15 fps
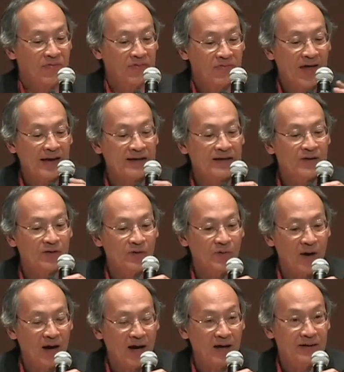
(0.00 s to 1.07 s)
Thank you.
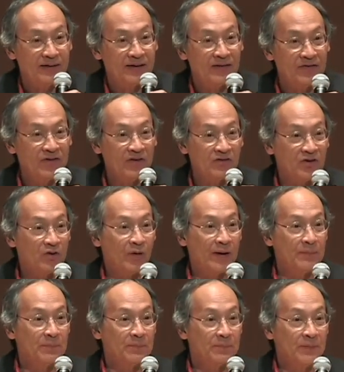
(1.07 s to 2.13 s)
It's such a
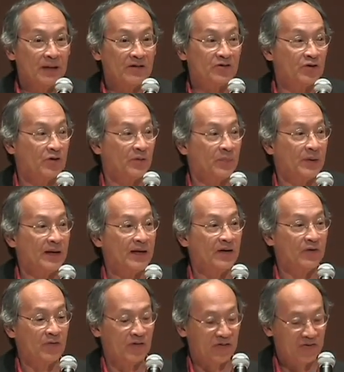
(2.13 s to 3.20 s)
great pleasure to be here
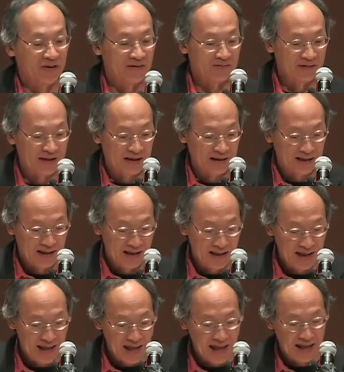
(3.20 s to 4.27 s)
this evening.
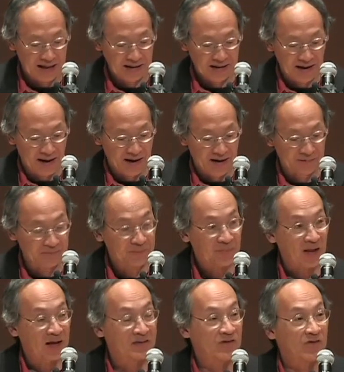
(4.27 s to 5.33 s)
And
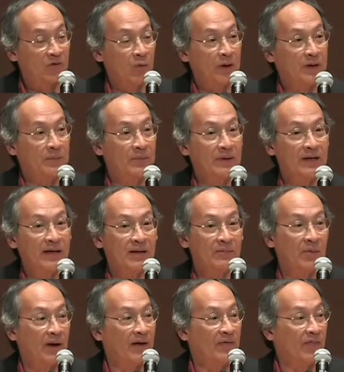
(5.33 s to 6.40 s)
I just want to begin
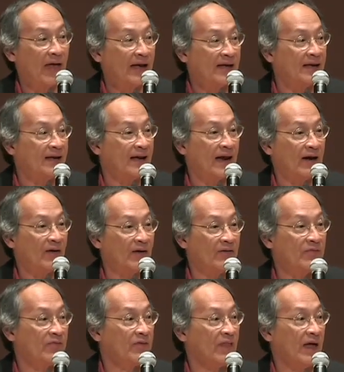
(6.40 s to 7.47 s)
by thanking Gary
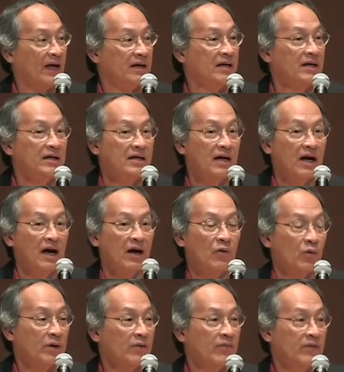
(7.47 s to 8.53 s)
for that
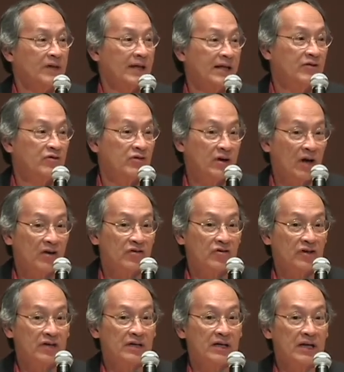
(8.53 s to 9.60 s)
wonderful introduction,